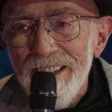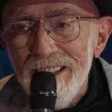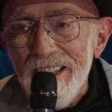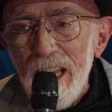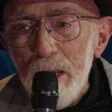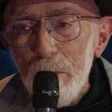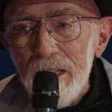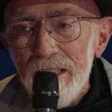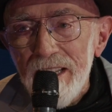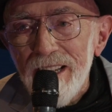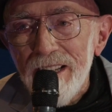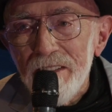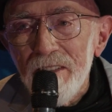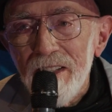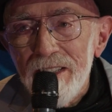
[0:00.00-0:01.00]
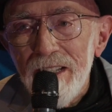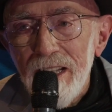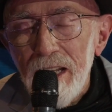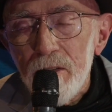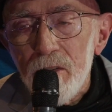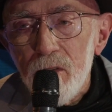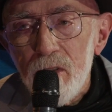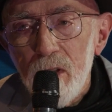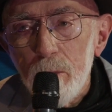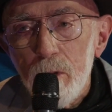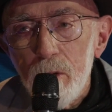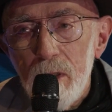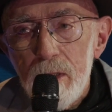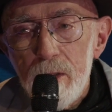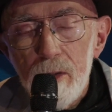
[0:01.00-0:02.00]
game in town to answer some
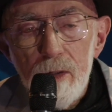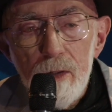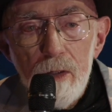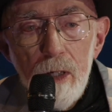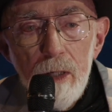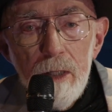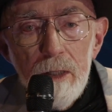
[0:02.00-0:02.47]
questions.